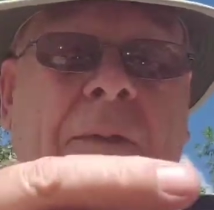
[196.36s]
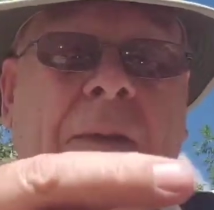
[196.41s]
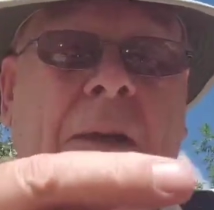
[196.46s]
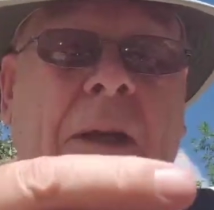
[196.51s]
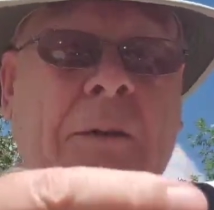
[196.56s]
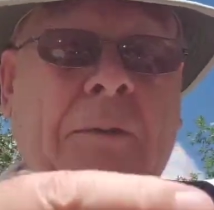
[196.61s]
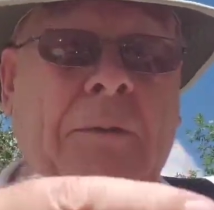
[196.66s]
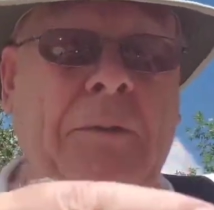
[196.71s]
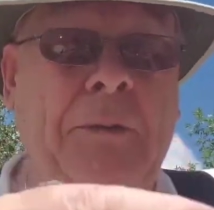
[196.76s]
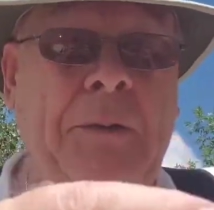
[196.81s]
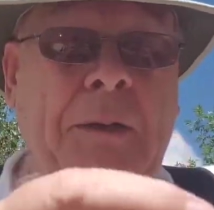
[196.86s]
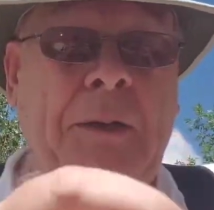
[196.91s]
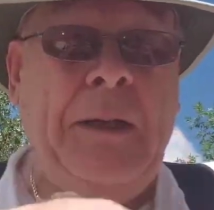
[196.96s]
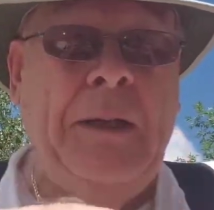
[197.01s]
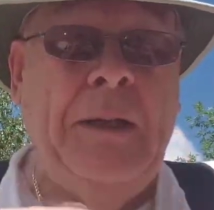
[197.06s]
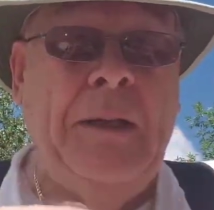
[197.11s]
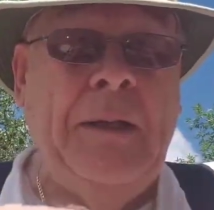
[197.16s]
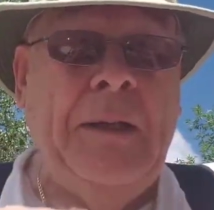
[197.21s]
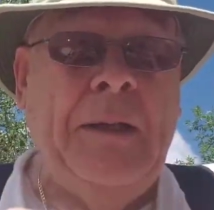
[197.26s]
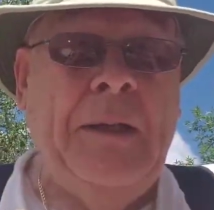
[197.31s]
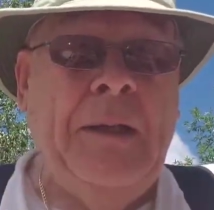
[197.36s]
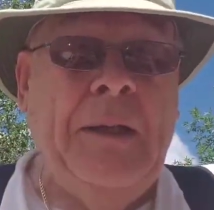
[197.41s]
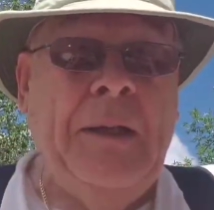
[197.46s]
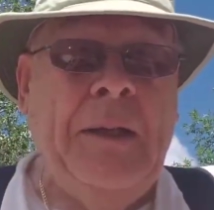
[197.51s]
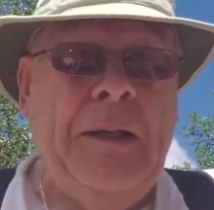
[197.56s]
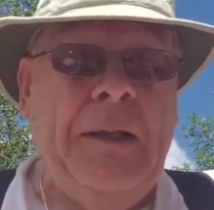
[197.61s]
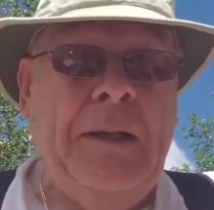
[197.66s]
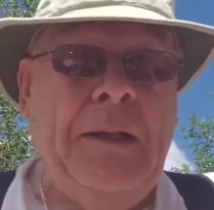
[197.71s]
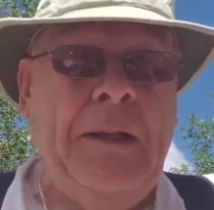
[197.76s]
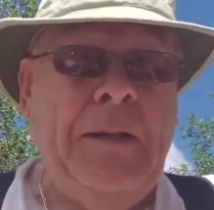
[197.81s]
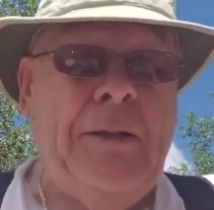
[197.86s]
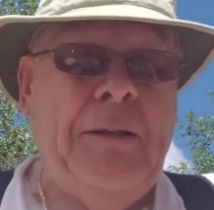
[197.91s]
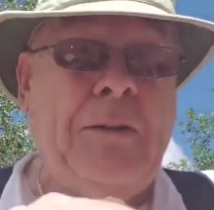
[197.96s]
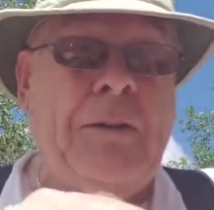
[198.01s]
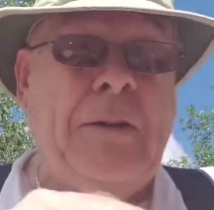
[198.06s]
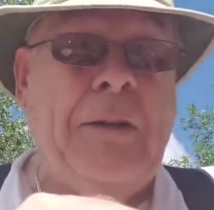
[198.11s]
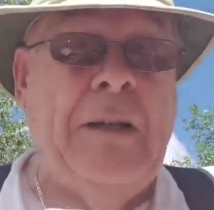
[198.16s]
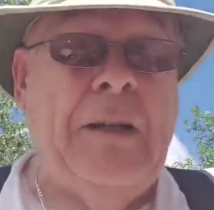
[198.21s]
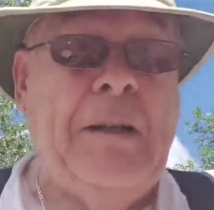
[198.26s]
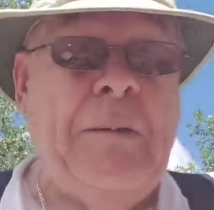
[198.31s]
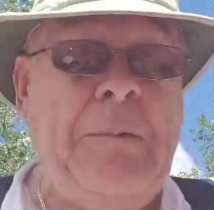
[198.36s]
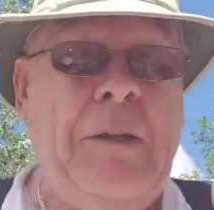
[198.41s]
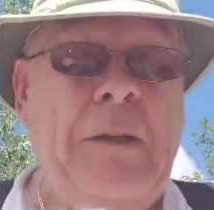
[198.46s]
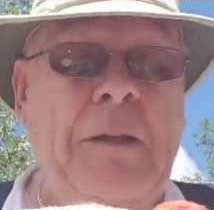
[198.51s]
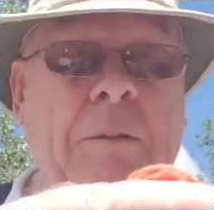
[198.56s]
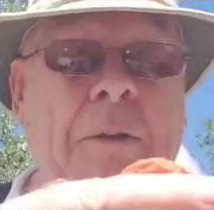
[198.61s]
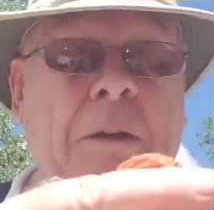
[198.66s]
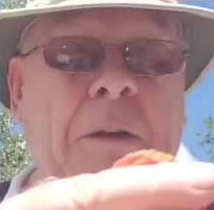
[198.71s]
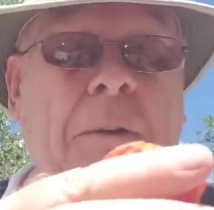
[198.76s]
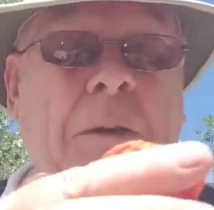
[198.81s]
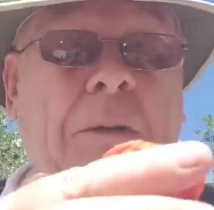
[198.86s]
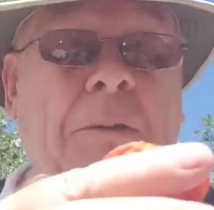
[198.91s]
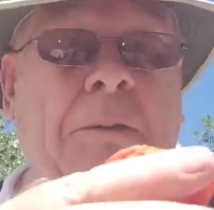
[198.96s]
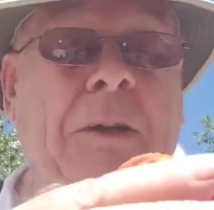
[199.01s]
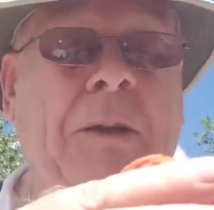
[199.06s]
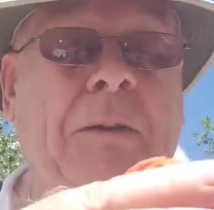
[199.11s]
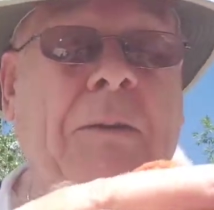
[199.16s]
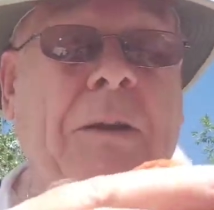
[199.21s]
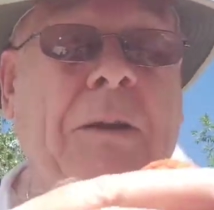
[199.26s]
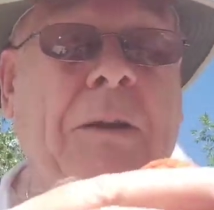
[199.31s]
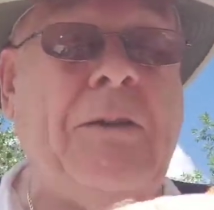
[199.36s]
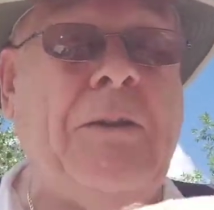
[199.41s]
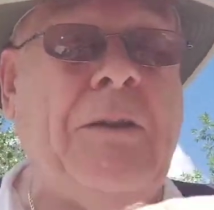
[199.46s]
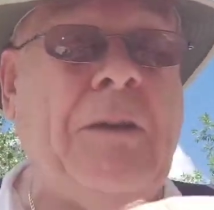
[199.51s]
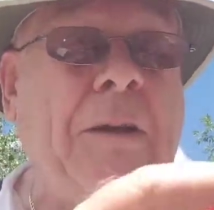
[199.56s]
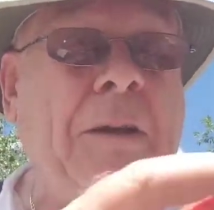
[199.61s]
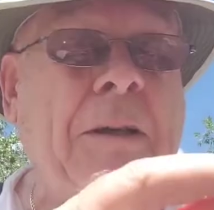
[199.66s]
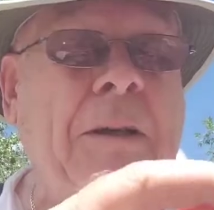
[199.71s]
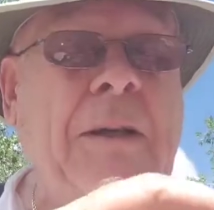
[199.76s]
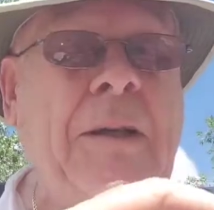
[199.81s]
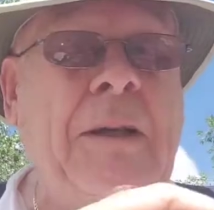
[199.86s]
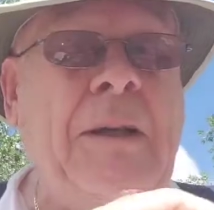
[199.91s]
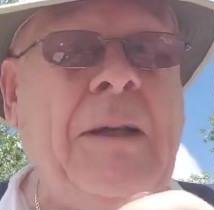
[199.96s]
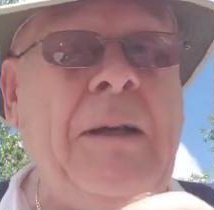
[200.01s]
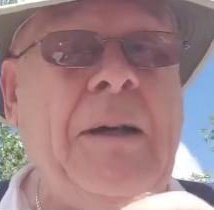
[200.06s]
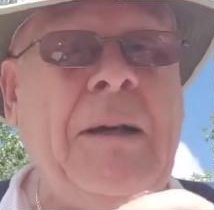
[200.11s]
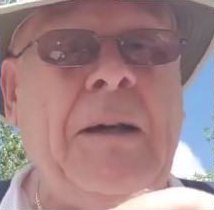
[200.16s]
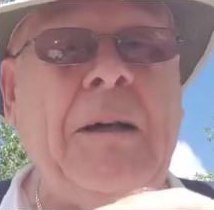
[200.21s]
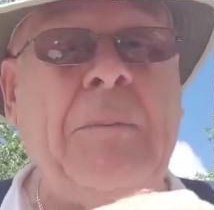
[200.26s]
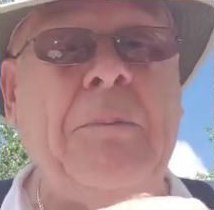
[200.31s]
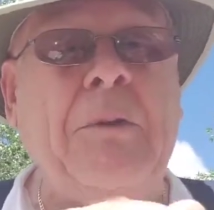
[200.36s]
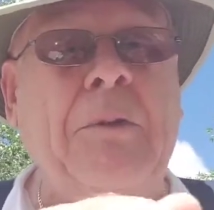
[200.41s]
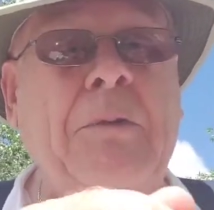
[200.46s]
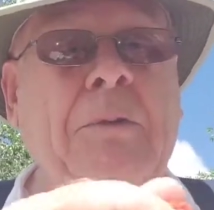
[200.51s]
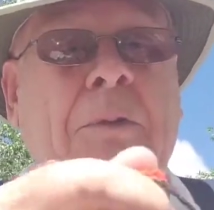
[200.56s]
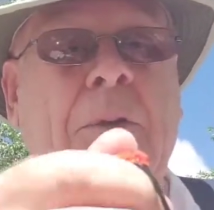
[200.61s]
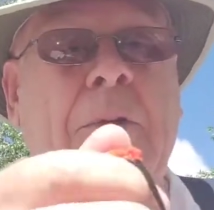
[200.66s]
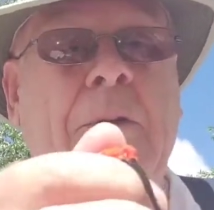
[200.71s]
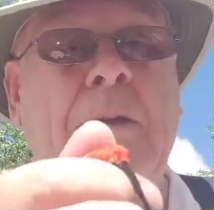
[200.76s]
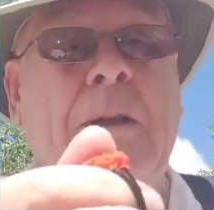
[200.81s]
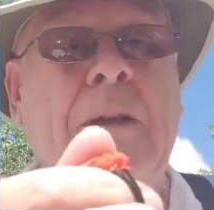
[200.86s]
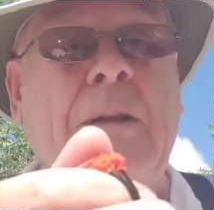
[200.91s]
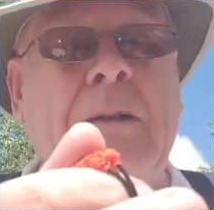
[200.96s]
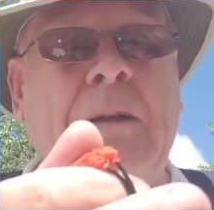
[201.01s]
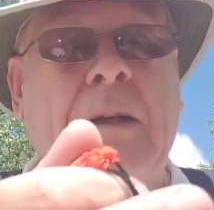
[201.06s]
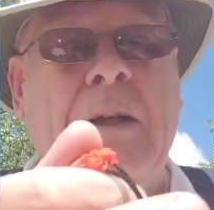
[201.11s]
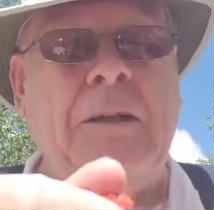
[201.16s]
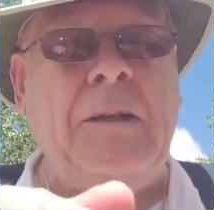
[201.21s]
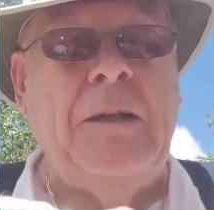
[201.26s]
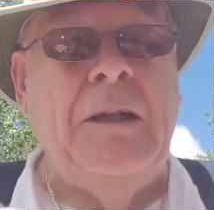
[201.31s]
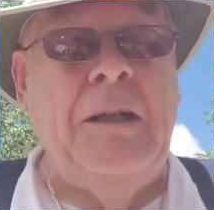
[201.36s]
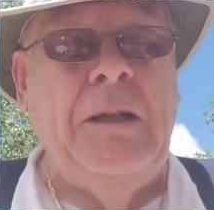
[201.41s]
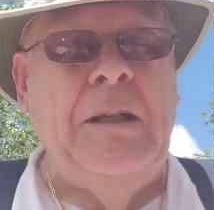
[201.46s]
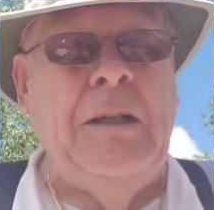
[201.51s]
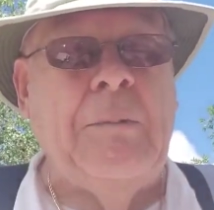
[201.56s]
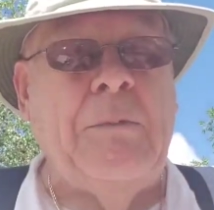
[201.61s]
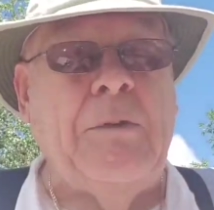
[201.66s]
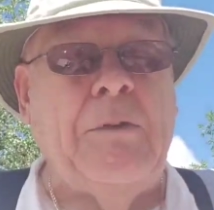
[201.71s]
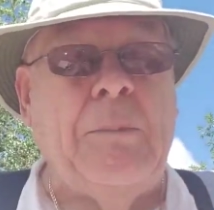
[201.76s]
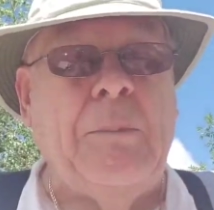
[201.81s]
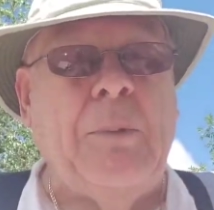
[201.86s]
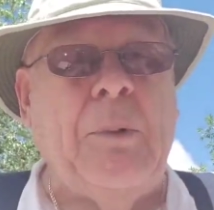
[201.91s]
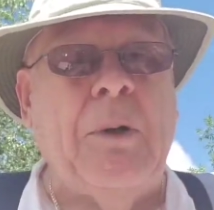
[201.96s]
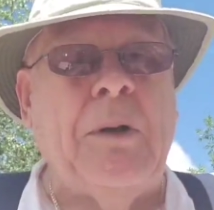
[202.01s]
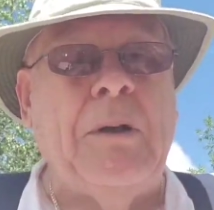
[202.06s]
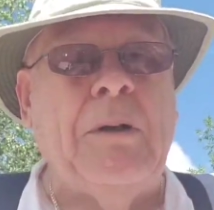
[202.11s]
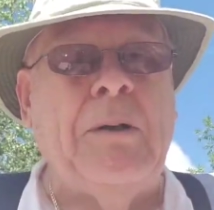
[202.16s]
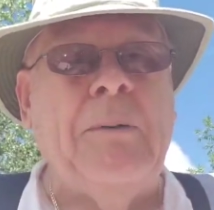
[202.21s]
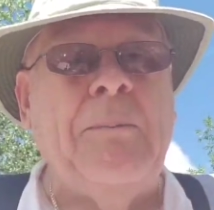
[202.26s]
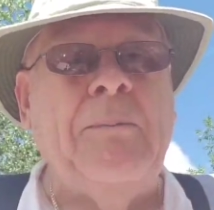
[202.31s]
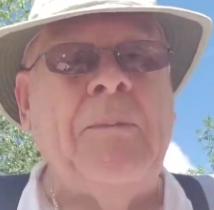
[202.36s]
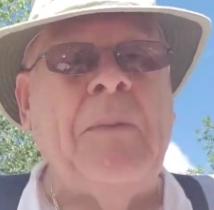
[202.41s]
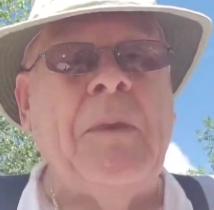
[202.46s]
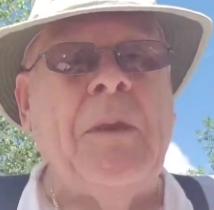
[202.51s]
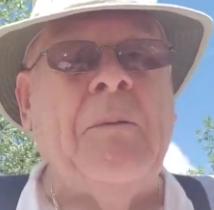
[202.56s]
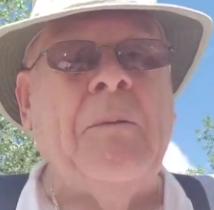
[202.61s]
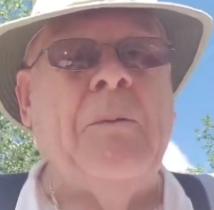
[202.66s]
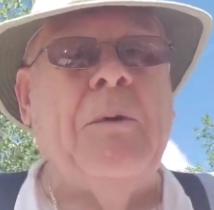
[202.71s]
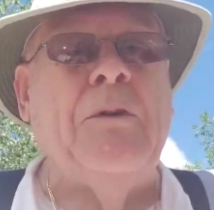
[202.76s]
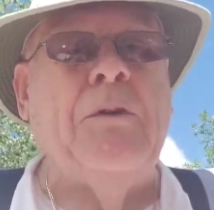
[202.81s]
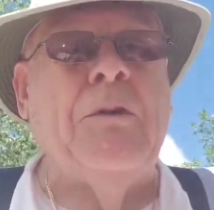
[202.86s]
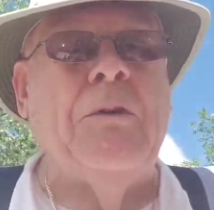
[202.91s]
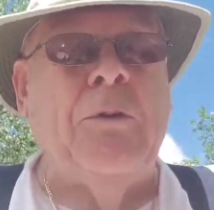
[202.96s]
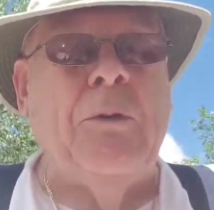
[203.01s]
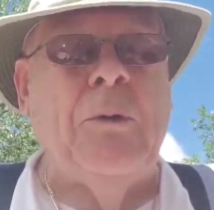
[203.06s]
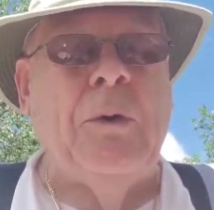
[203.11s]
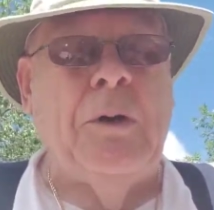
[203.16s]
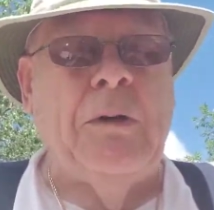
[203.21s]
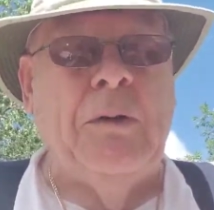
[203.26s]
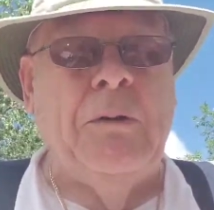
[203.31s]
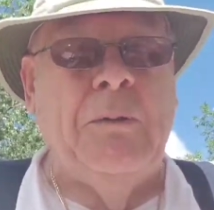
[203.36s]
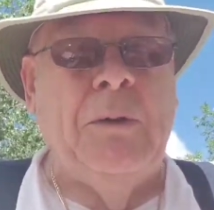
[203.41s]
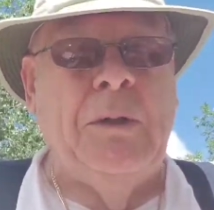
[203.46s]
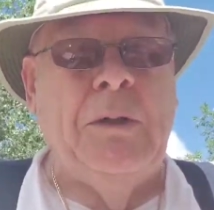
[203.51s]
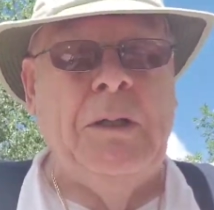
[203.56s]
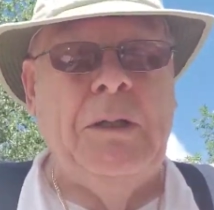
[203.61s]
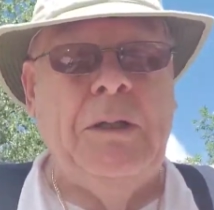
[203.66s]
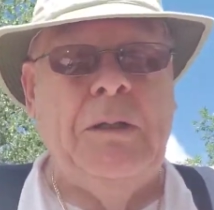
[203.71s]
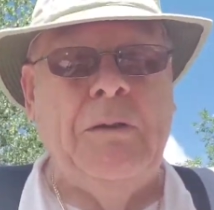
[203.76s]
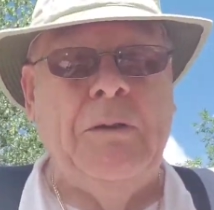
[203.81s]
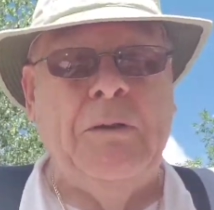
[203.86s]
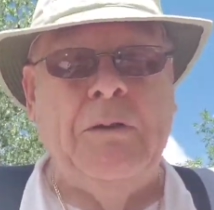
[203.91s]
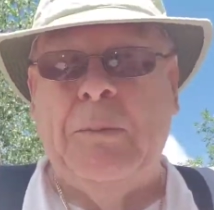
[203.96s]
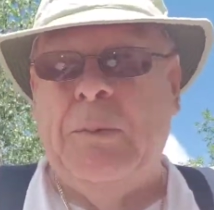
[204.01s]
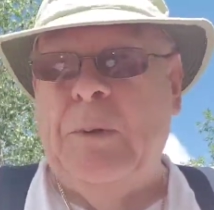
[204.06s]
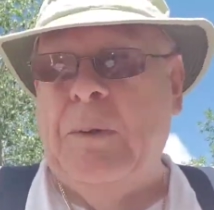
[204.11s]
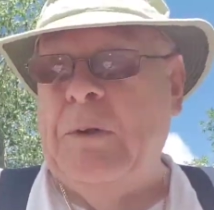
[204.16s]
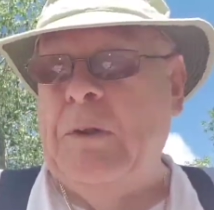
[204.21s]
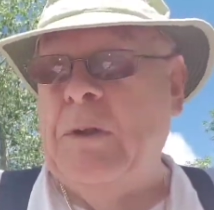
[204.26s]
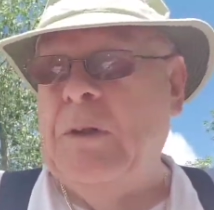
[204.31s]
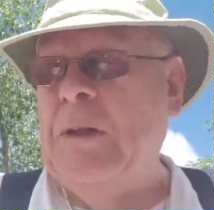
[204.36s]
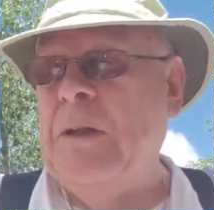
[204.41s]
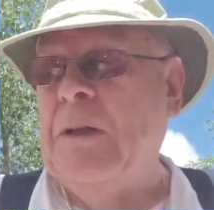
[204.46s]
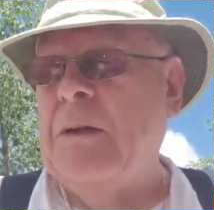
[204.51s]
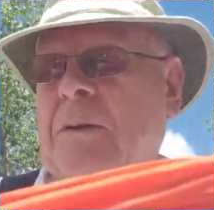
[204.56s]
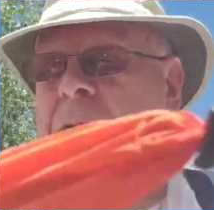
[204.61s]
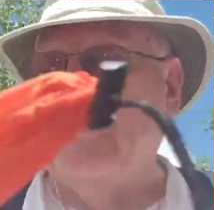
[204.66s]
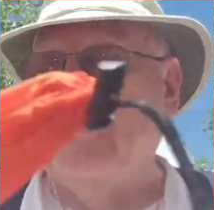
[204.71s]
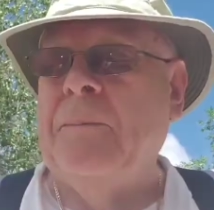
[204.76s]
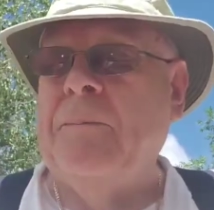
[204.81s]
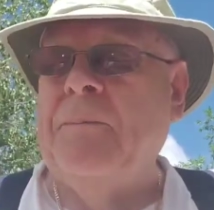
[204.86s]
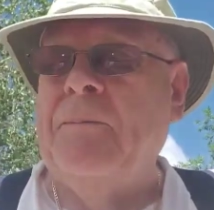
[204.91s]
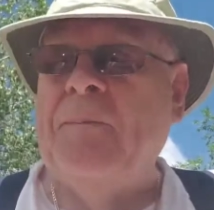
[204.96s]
definitely, it has got to be one of my favorites. I prefer the titanium spork, where it's a fork at one end and a spoon at the other.